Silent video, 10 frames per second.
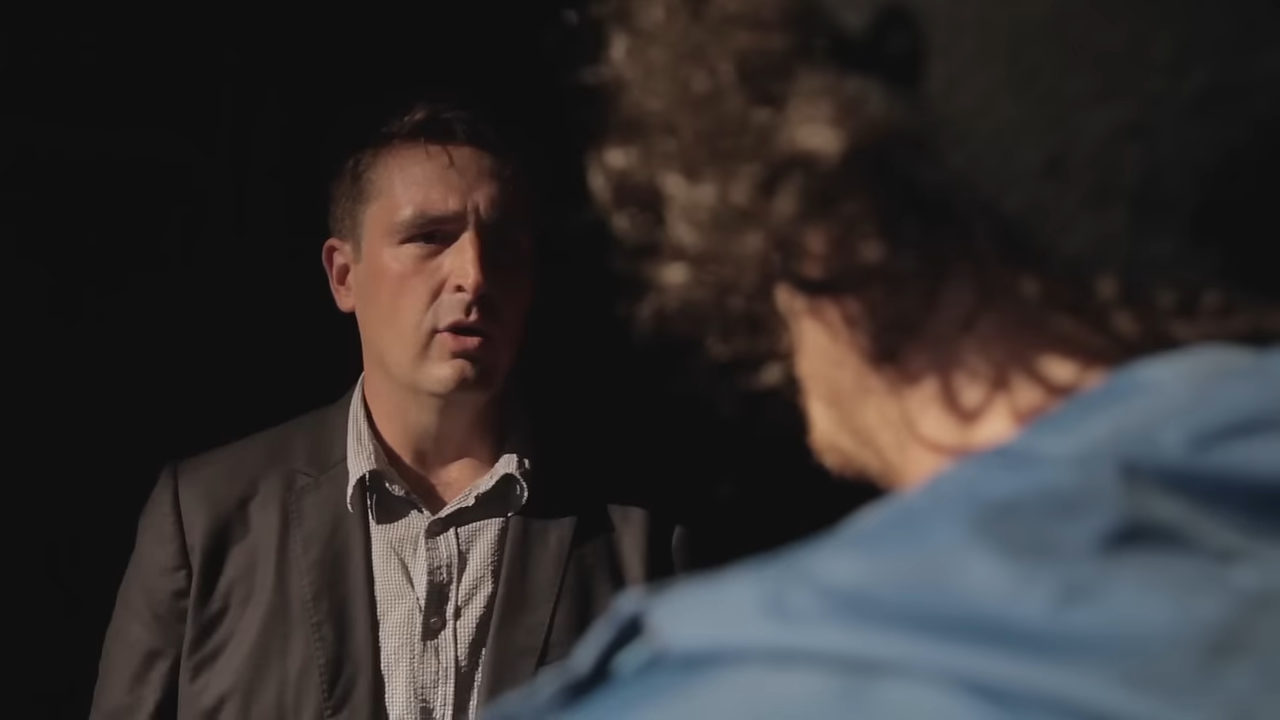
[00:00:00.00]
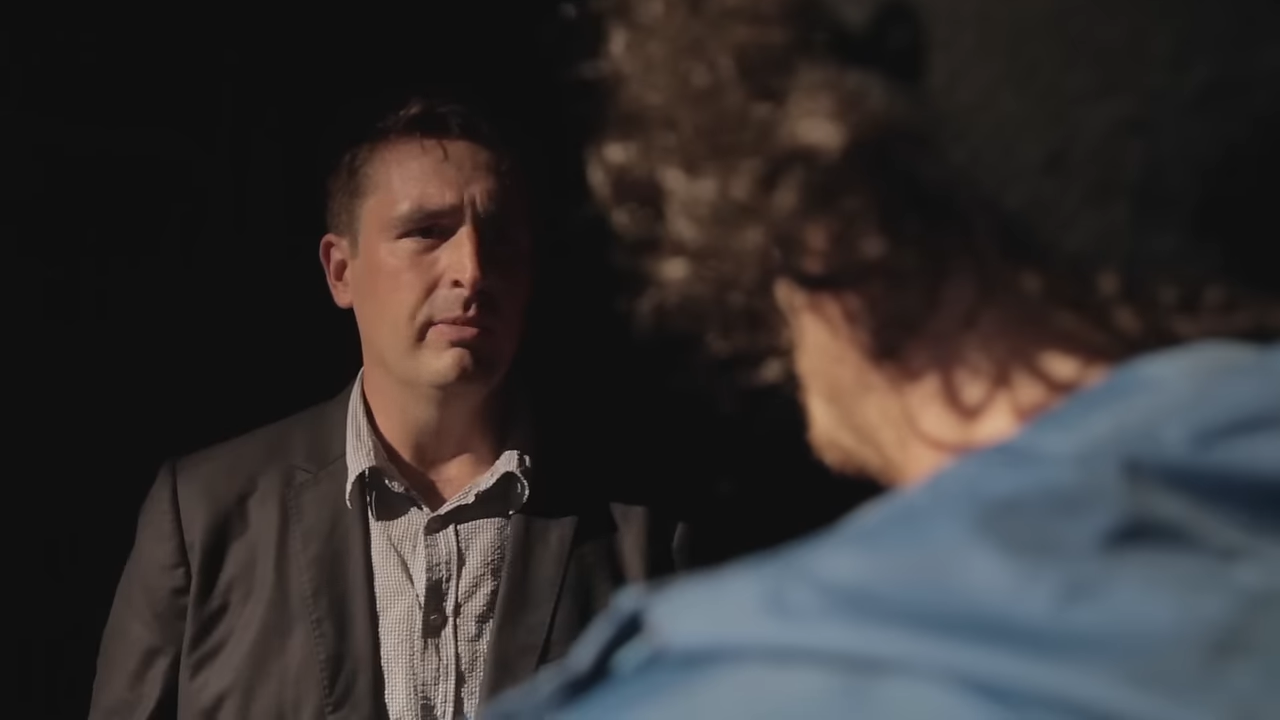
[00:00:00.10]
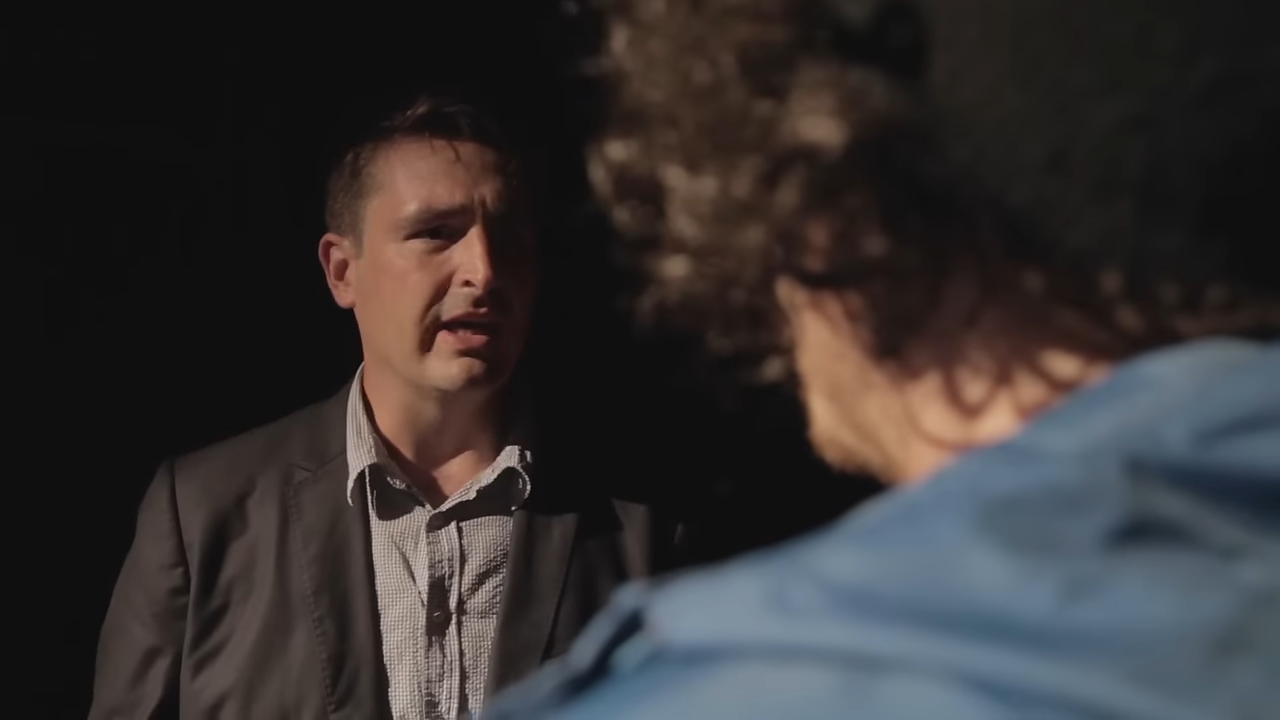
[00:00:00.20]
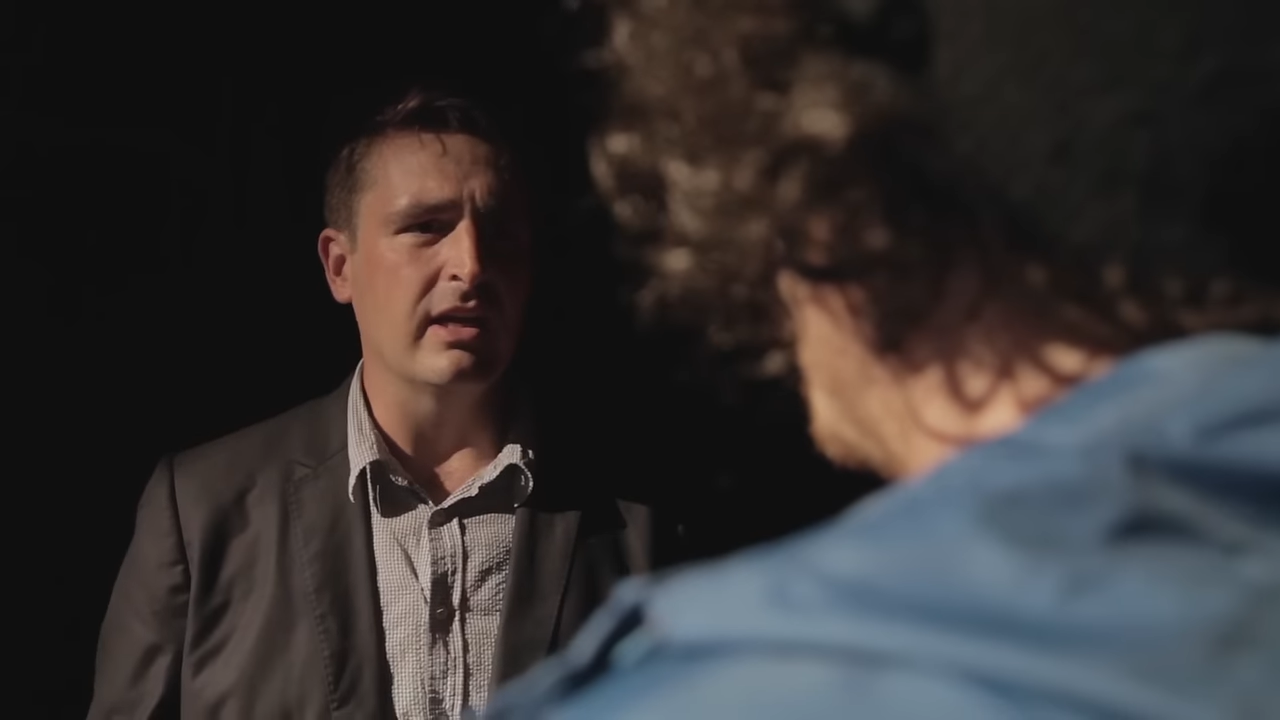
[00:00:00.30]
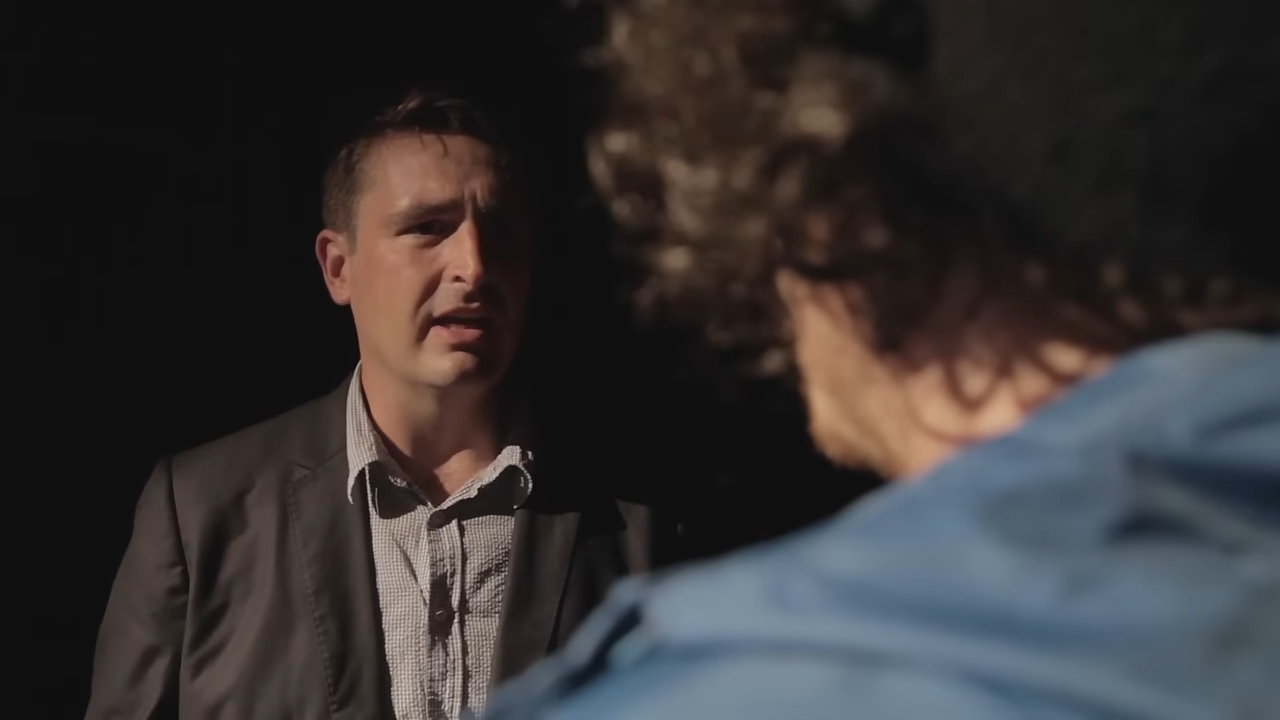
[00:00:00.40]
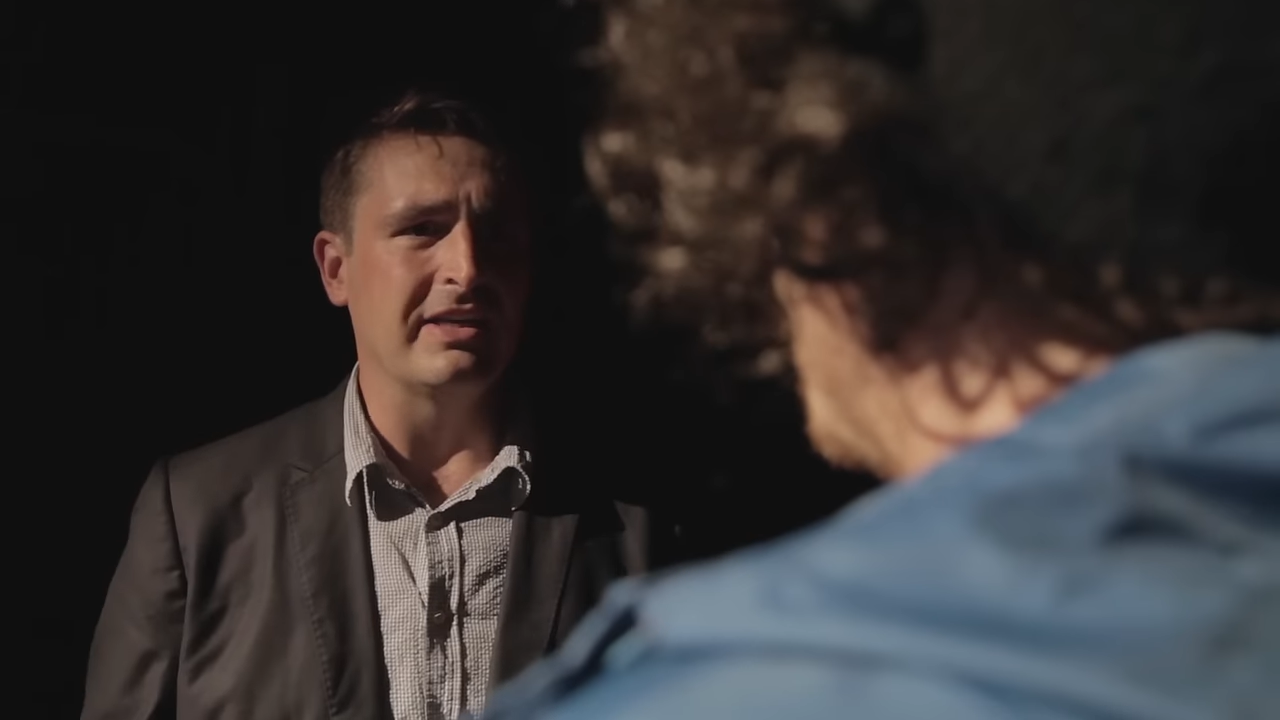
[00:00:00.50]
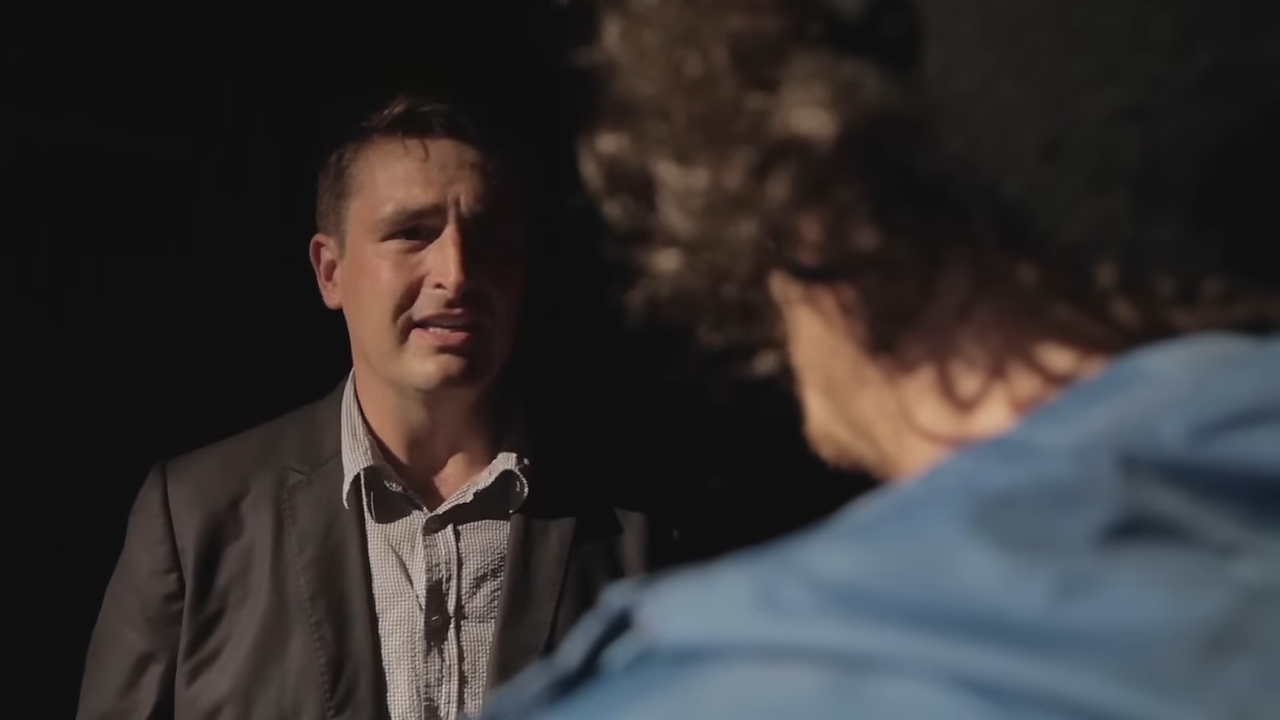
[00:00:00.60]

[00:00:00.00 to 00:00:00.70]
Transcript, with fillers: my God.